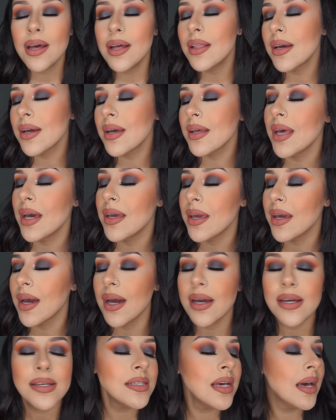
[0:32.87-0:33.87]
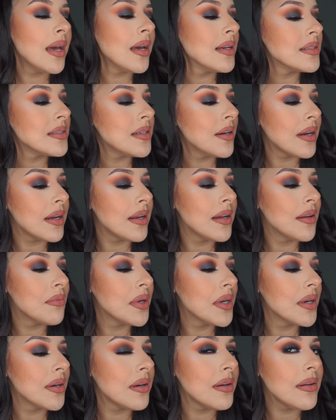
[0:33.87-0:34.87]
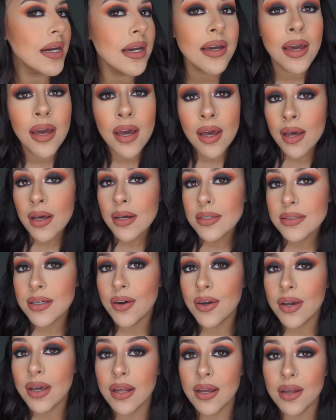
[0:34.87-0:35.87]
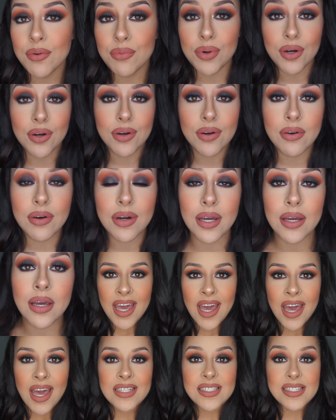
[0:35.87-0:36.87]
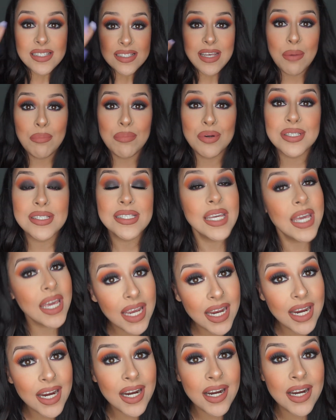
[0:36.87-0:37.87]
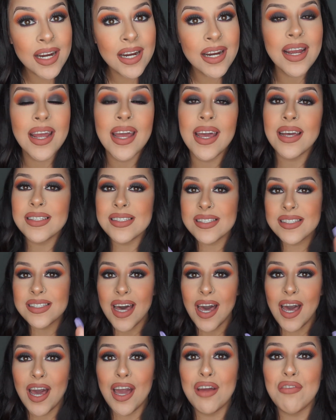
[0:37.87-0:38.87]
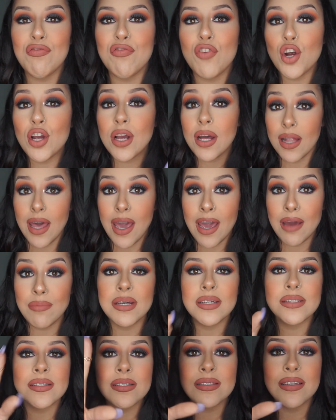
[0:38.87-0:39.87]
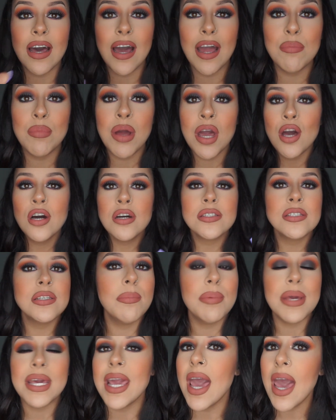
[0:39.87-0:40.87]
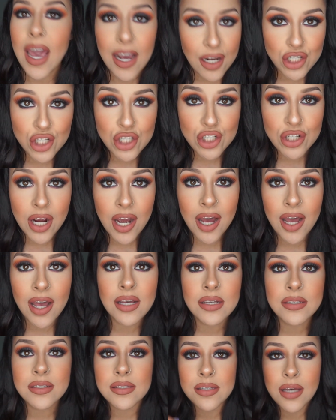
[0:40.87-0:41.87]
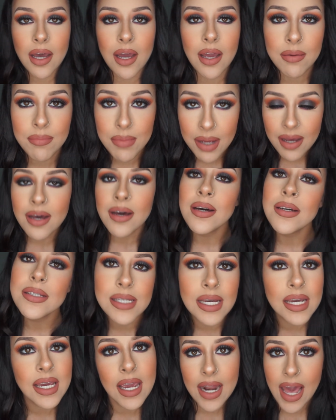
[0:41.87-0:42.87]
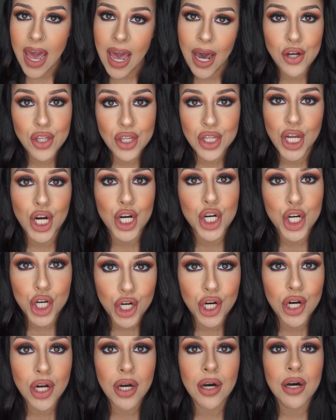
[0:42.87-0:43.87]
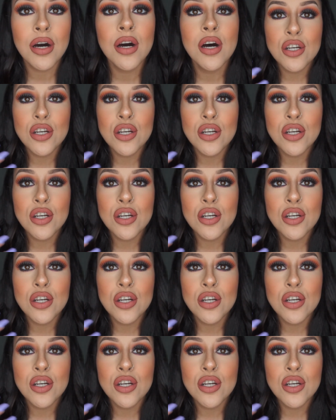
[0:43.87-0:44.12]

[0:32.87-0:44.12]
Look at that, you guys. Soak it in real quick. Soak it in real quick. December's here. It's time for glam. It's time to be extra. It's time to get out there, girl.